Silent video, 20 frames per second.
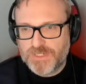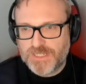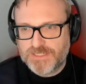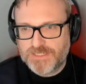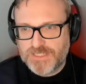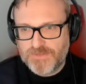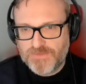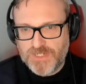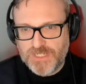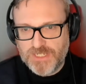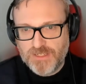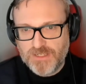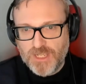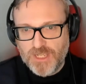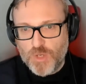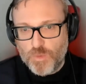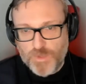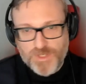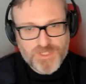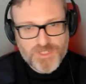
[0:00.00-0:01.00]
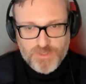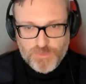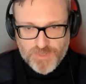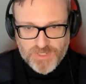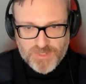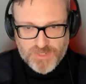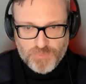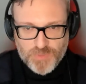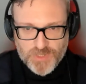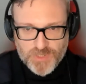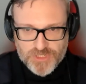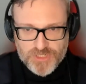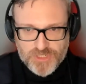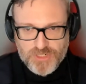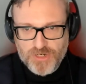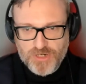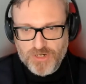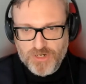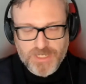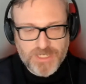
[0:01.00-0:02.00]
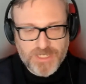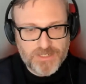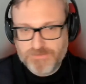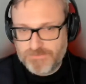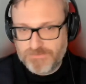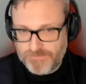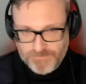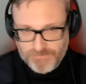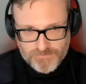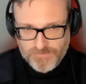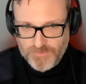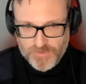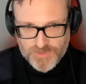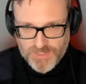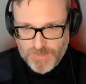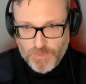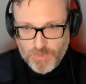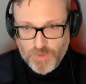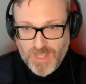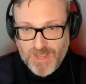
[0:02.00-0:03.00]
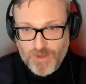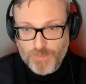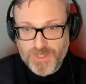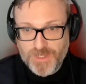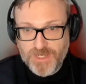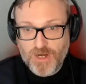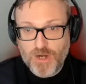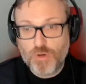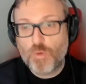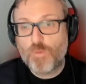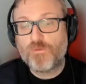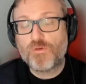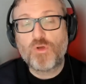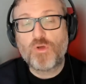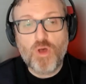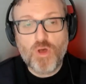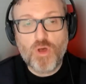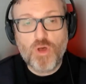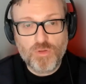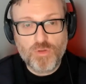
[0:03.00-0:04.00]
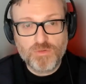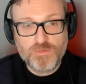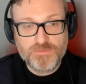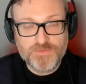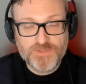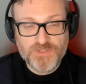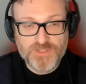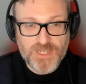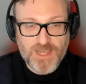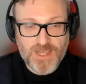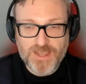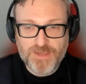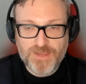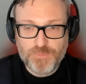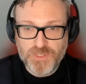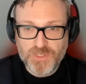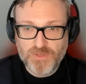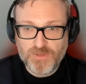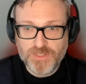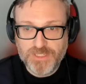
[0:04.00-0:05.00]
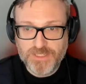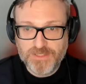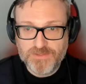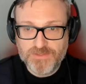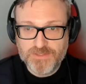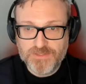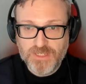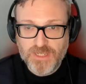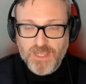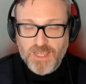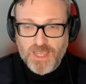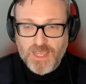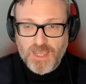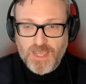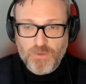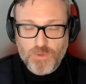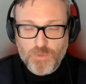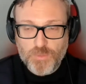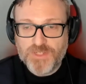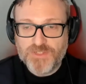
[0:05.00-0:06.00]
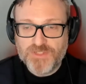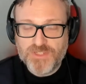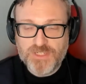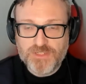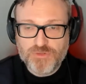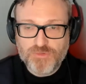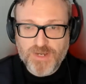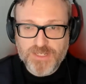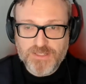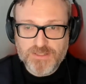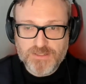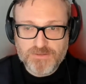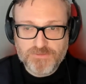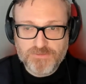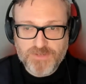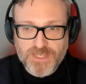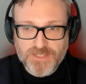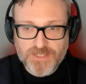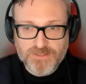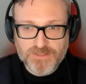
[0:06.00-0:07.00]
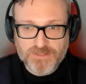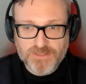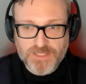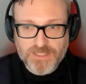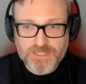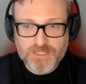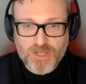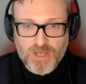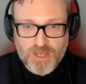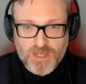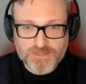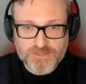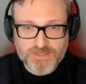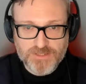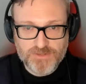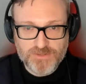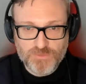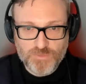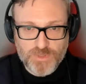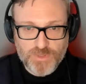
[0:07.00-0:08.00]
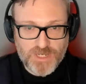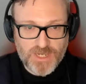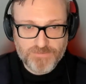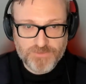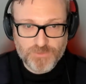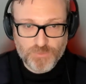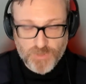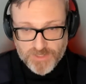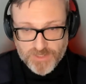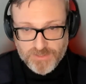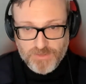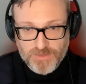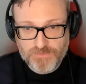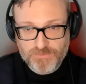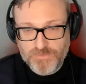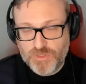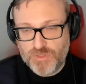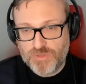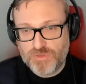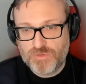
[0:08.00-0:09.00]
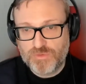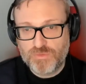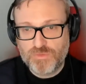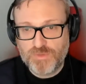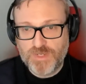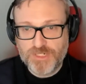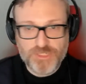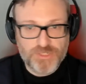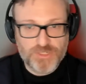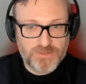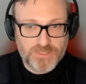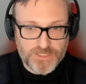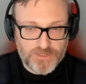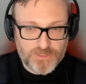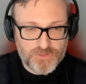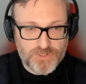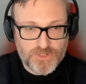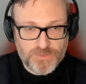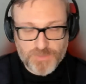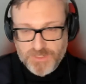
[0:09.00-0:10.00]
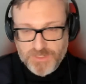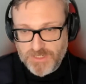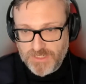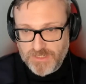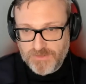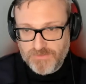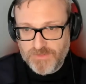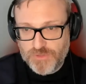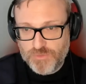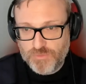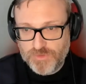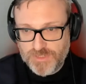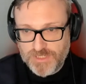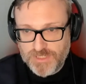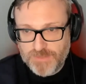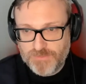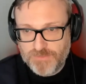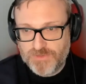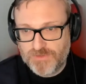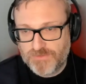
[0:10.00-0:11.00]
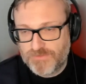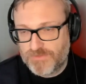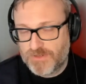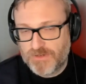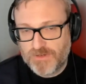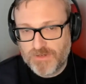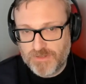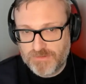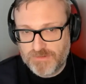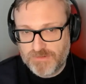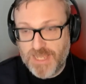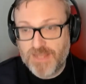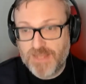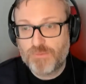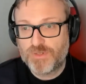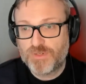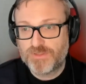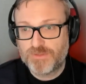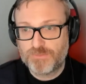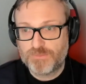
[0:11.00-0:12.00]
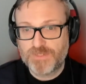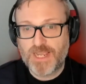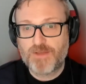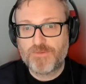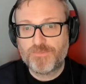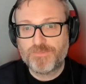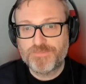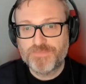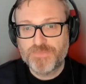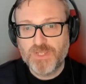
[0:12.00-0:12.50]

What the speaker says: activity, we see the big picture in, for example, how big our overall CI bill is. And when we see trends of escalating costs, we have to bring them to engineering leadership and to individual teams to figure out how to bring them down.